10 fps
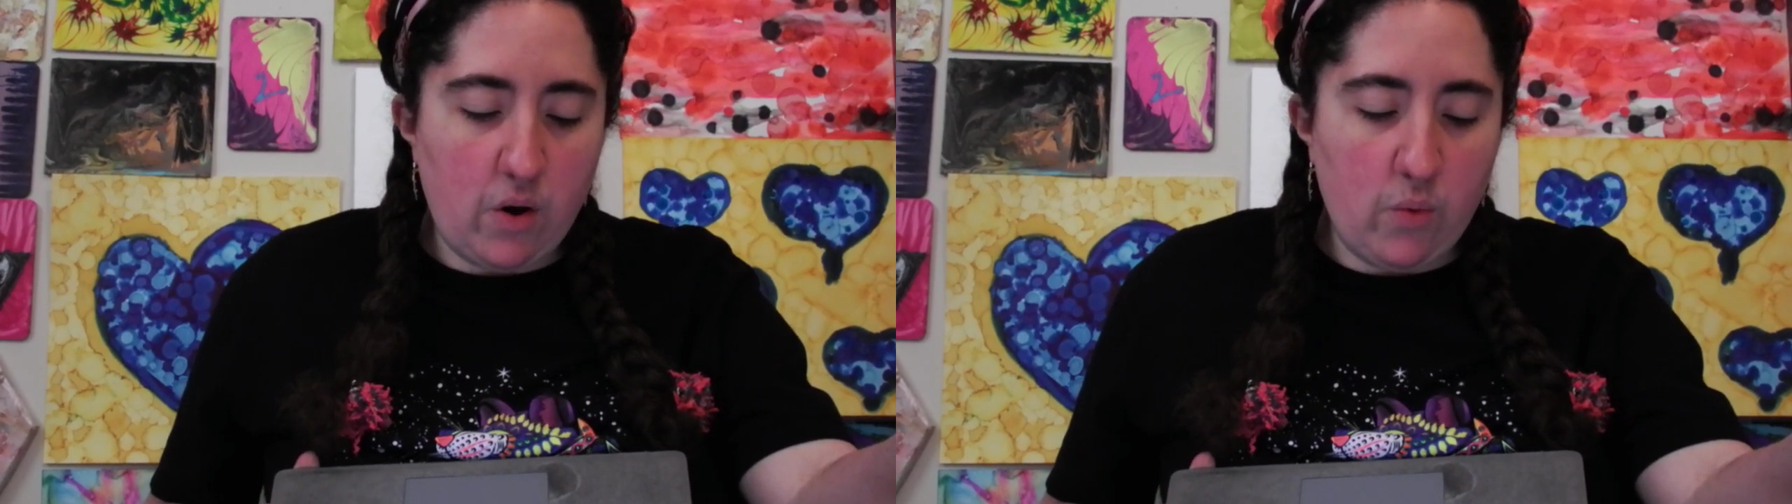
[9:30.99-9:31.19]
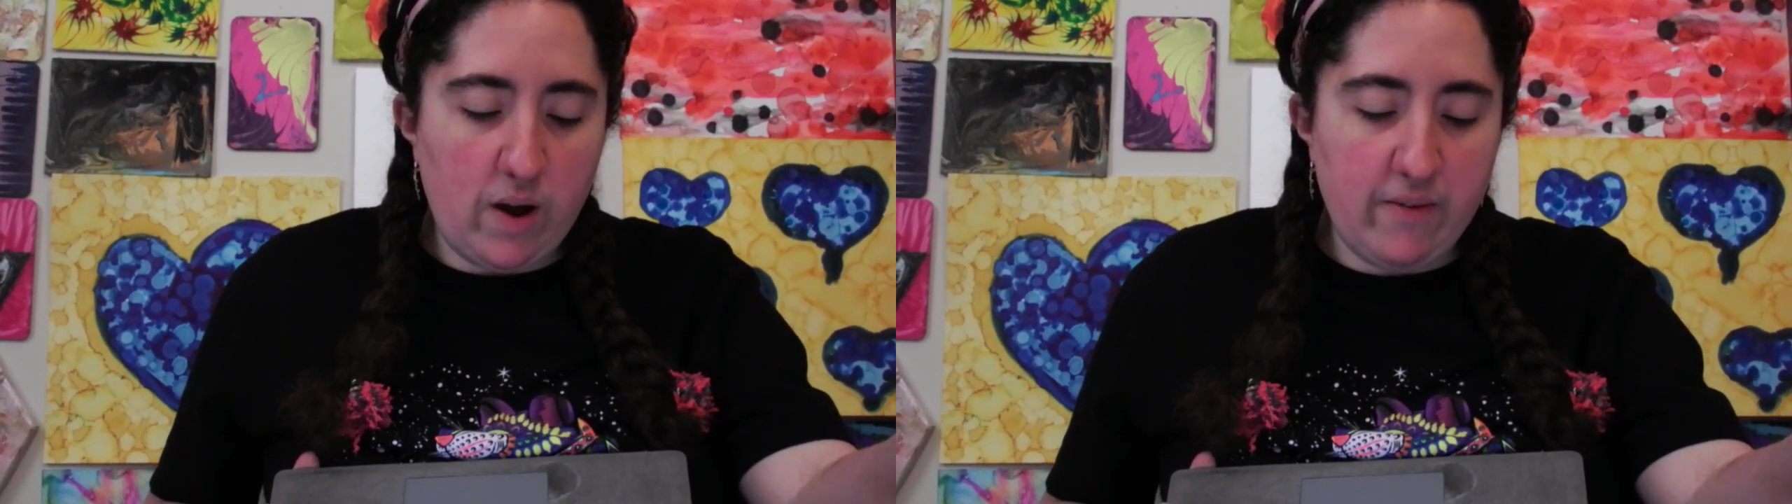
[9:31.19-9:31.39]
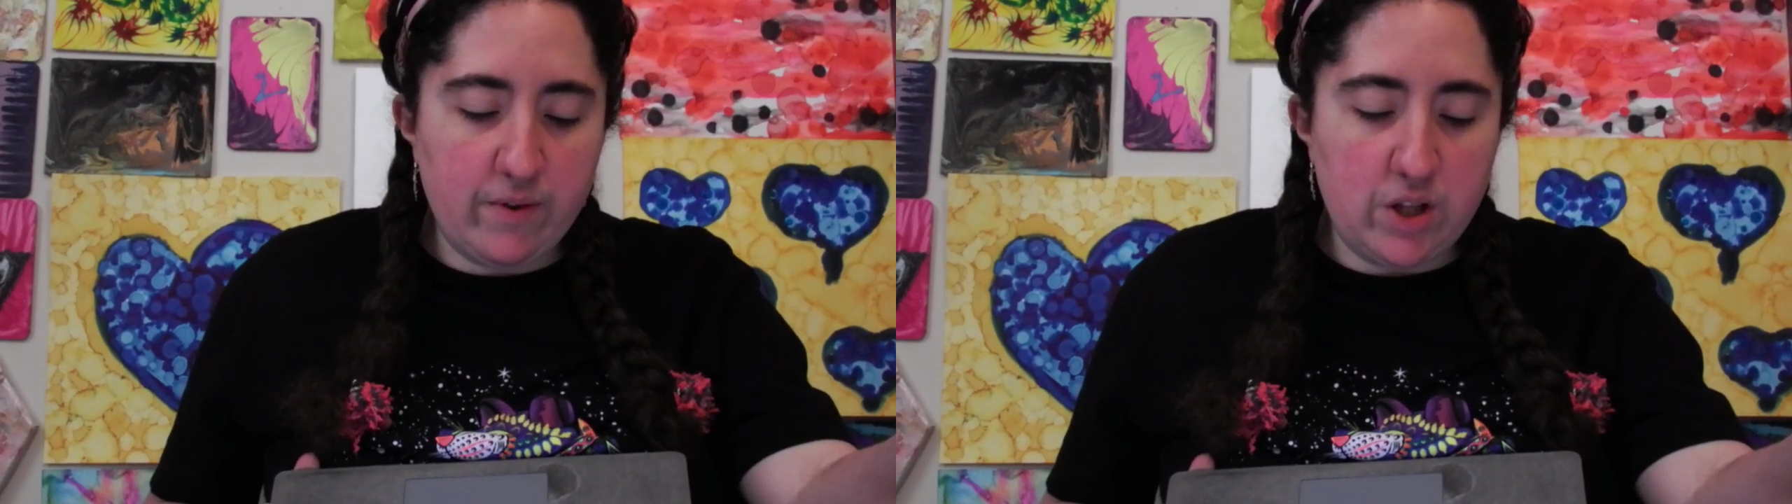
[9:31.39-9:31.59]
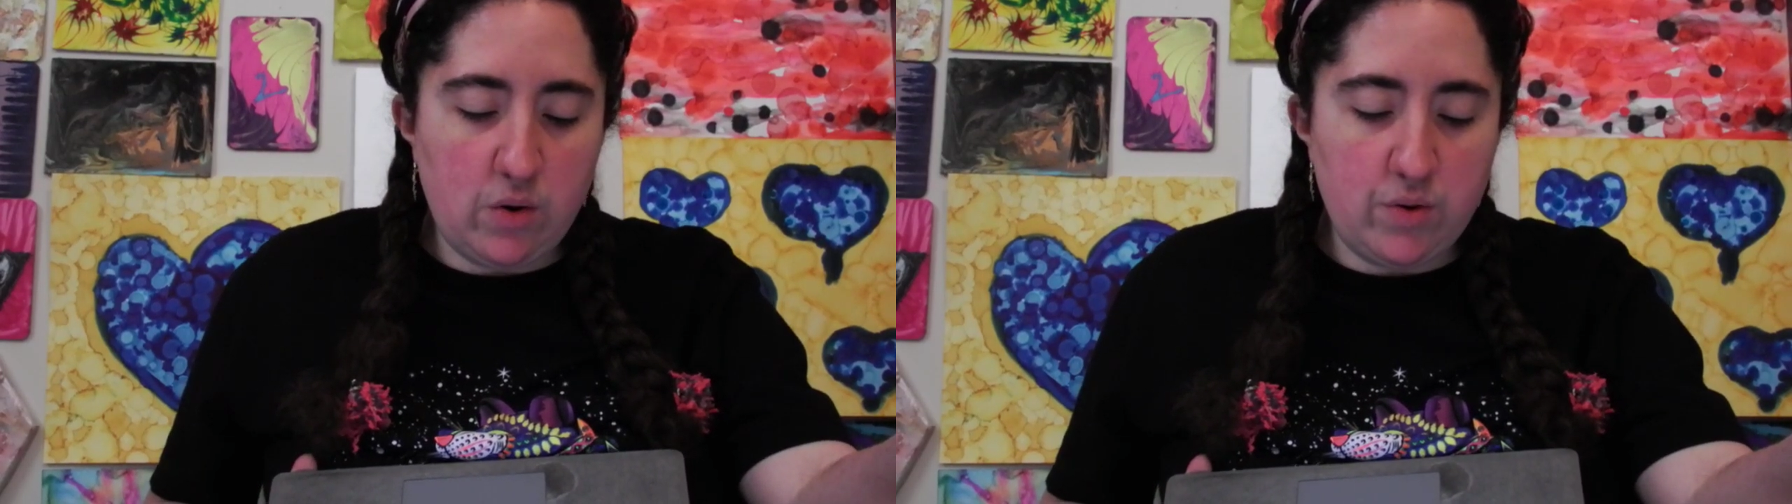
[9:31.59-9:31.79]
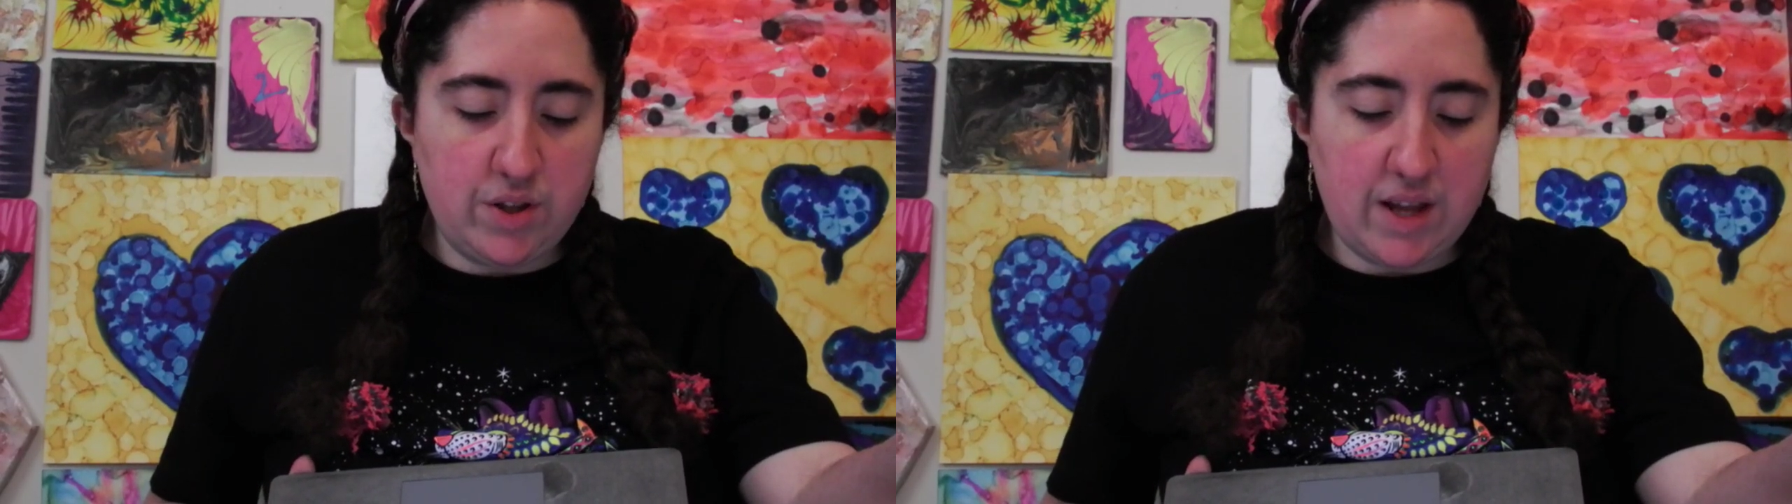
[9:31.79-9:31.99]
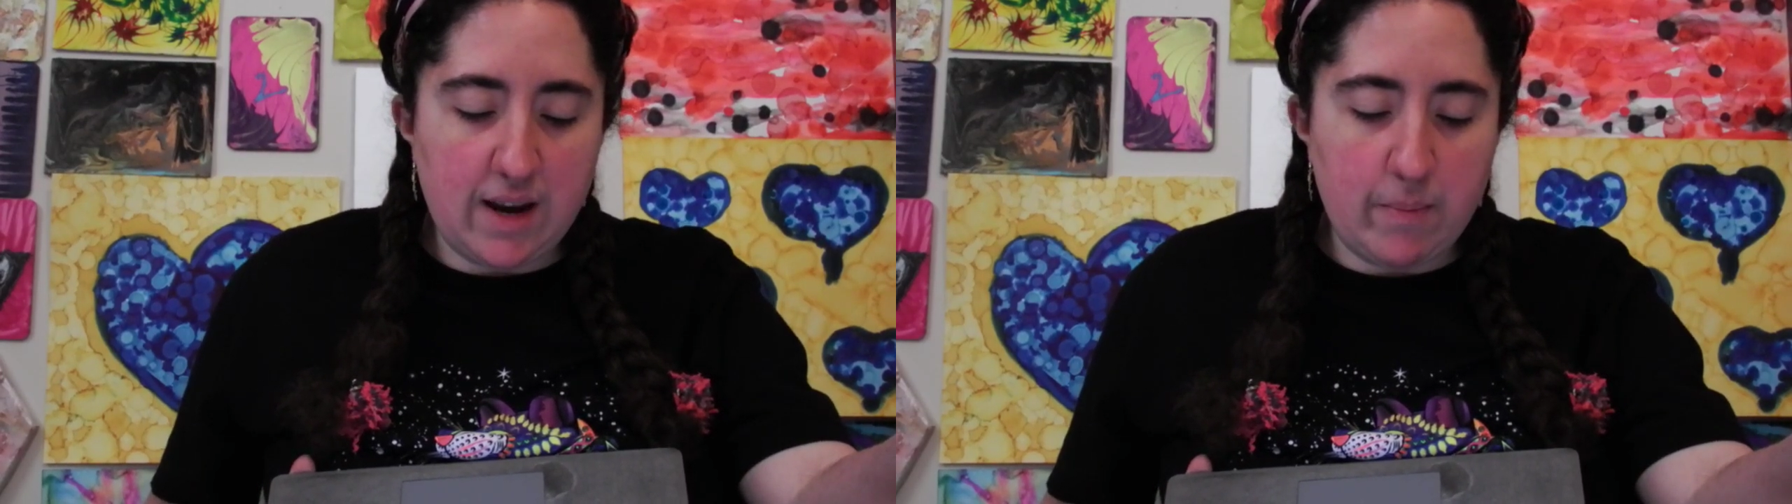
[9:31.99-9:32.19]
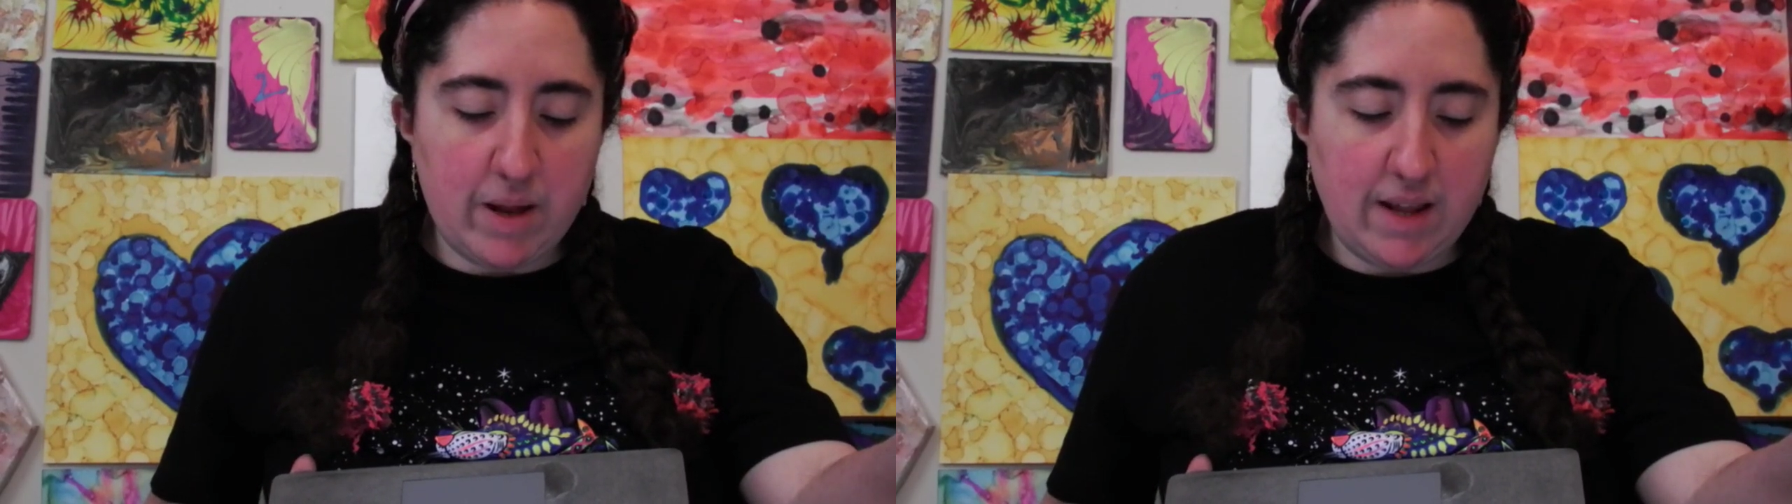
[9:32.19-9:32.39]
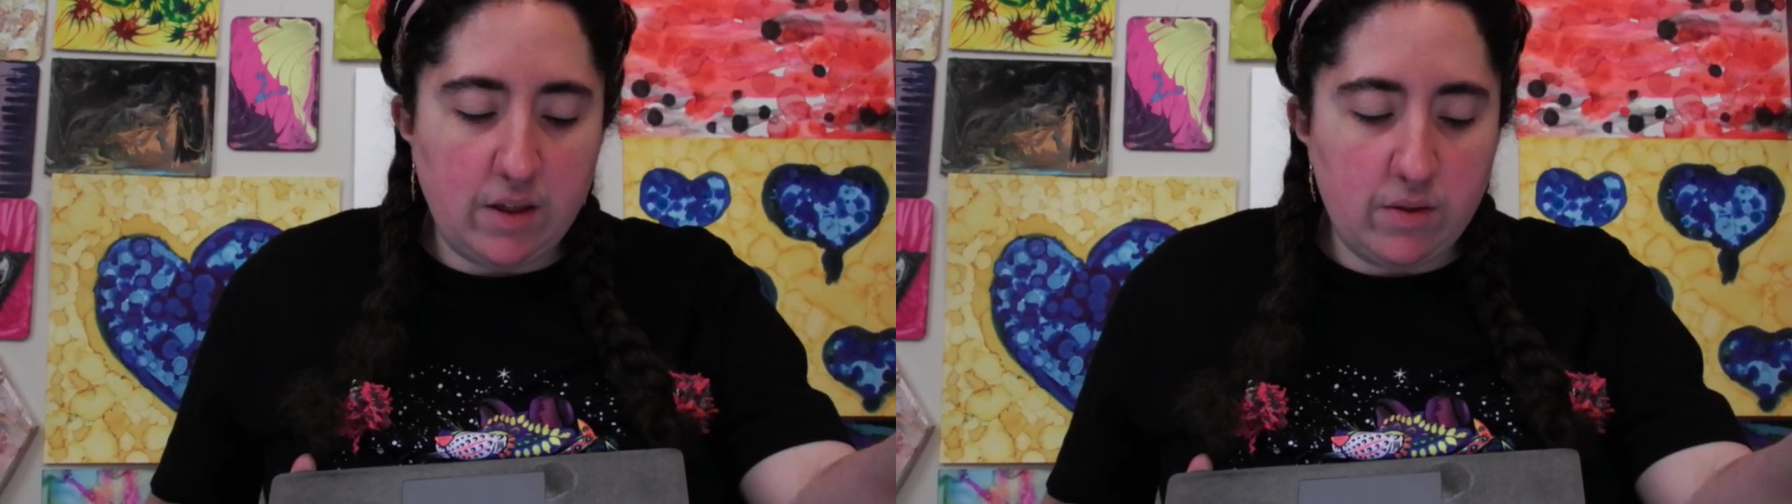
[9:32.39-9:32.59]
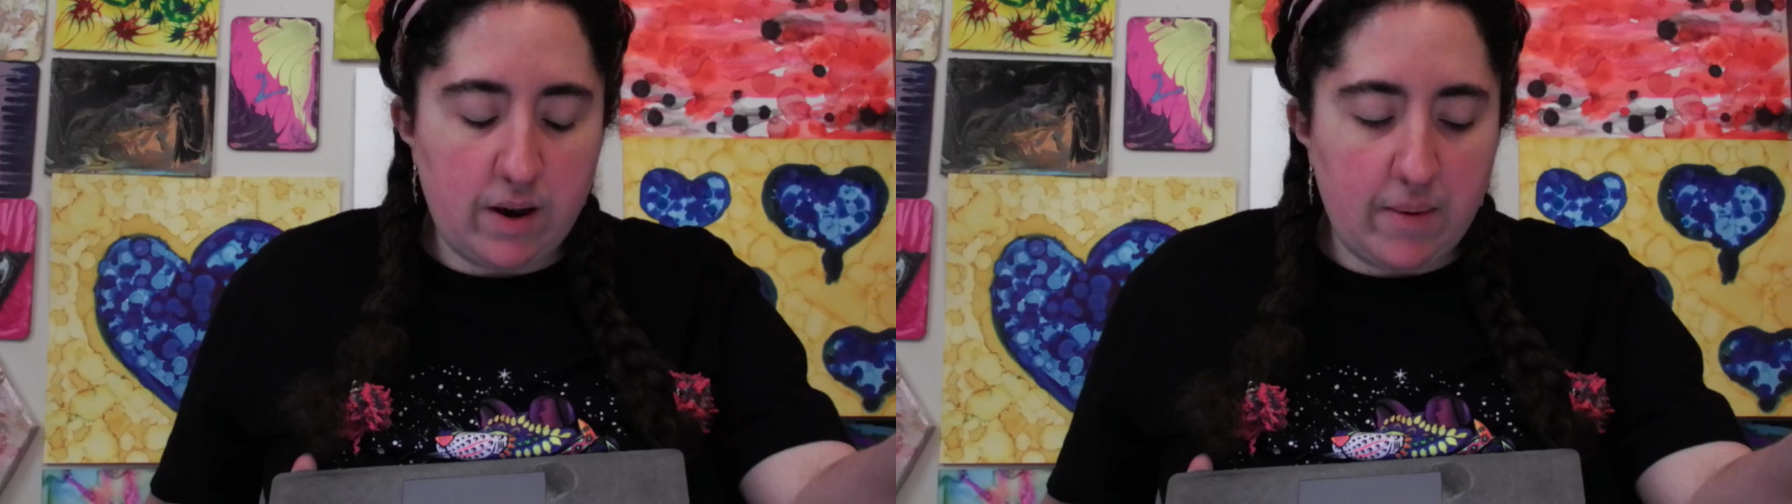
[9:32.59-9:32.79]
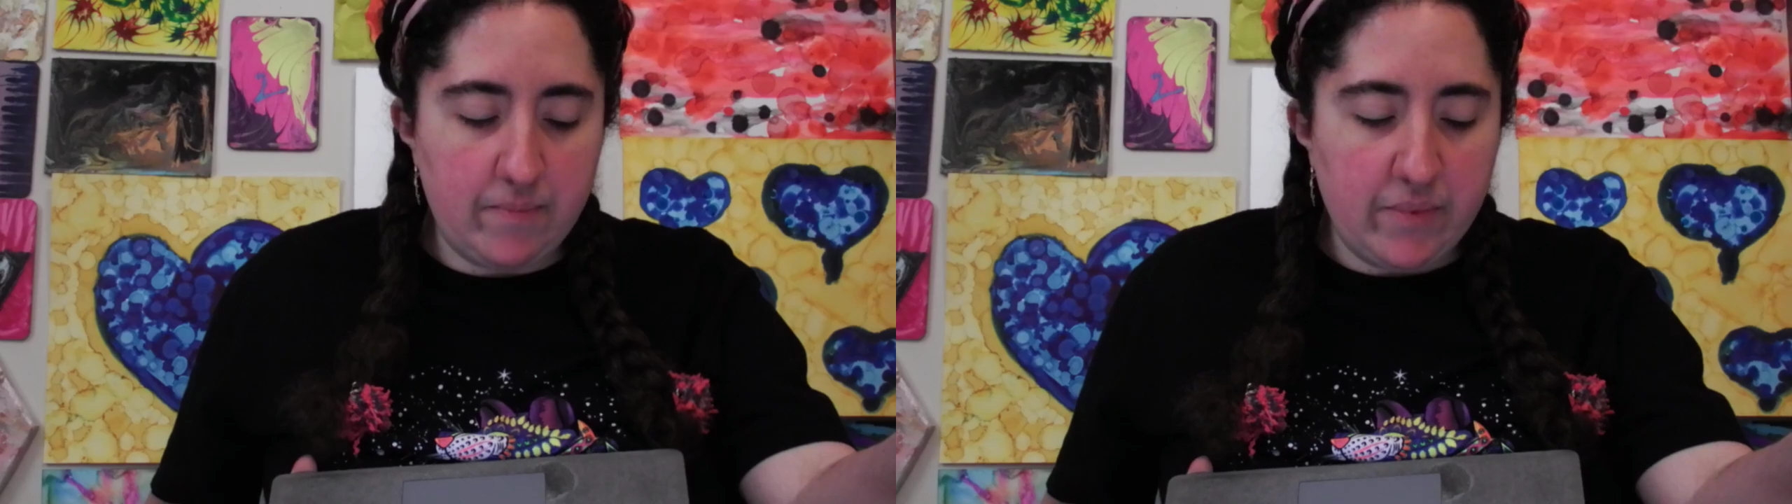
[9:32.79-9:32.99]
away from the Lusitania
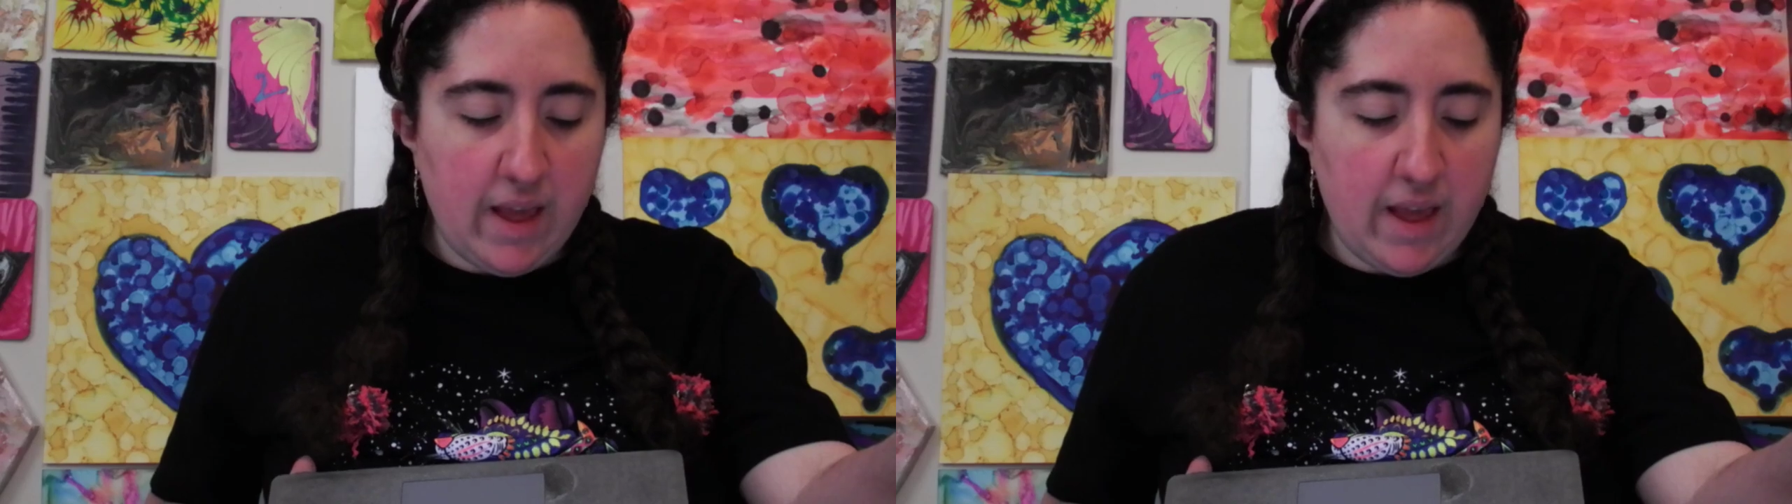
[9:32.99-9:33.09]
Peninsula.